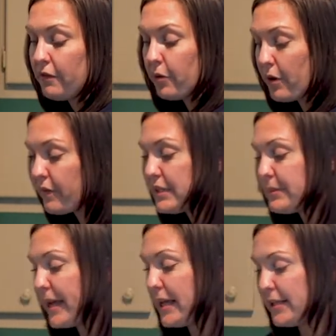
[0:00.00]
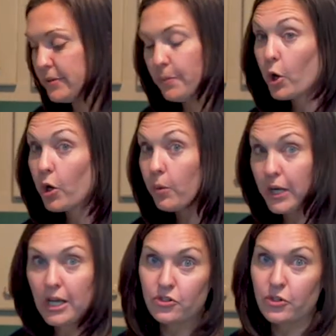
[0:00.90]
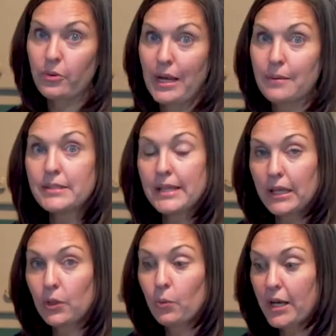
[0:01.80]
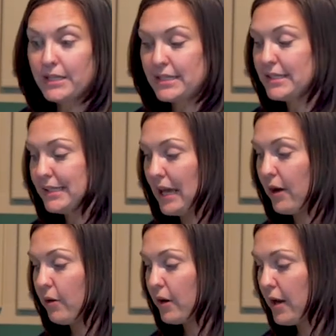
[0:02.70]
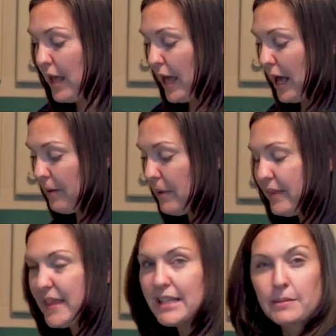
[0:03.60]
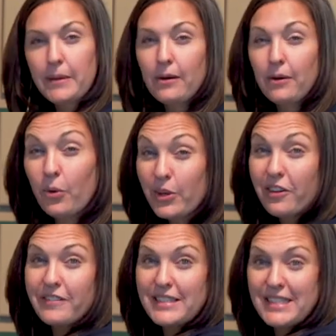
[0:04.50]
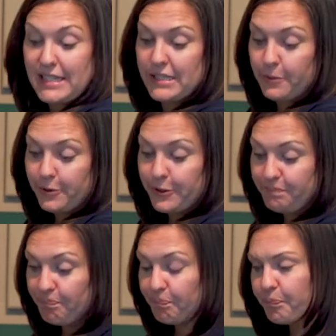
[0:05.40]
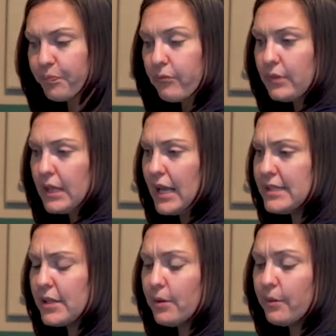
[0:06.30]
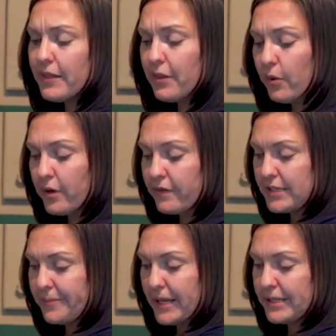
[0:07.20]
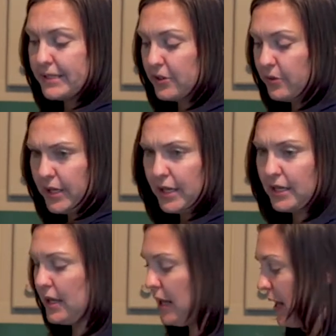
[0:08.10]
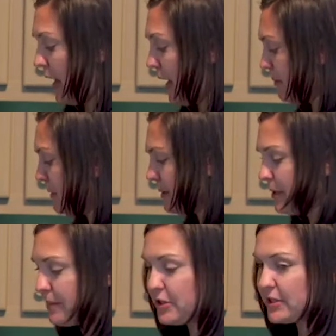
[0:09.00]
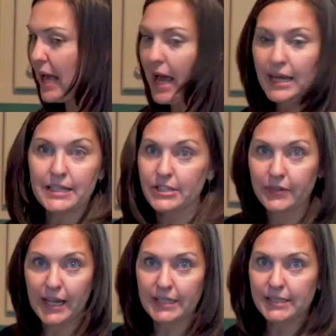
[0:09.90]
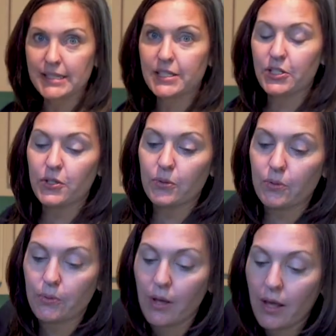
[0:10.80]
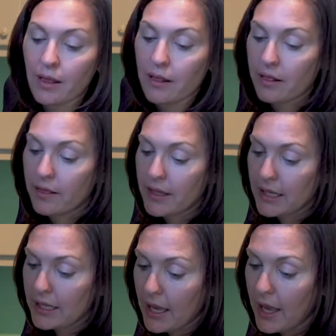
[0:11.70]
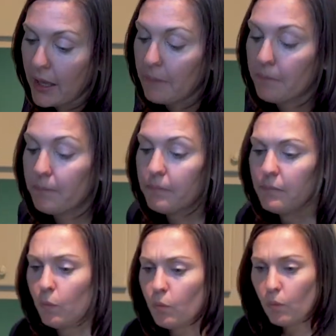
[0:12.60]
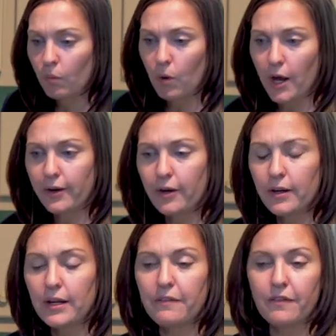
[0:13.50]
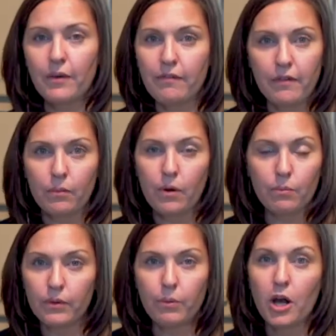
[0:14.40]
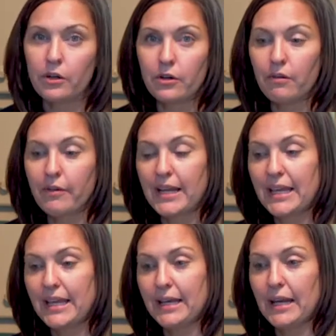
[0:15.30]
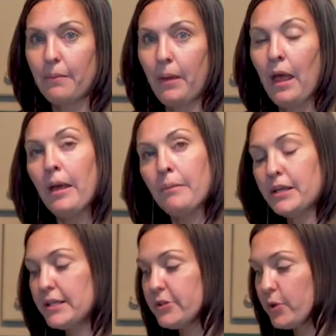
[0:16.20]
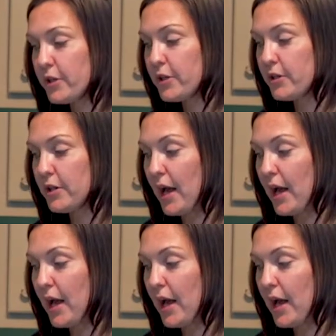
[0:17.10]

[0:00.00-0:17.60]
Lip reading: of Orvus paste per 100 grams that you want to scour. That's about 1/4 teaspoon. And so with the Orvus paste, you can sometimes just add it directly to the water if you have the water already heated up. Because we're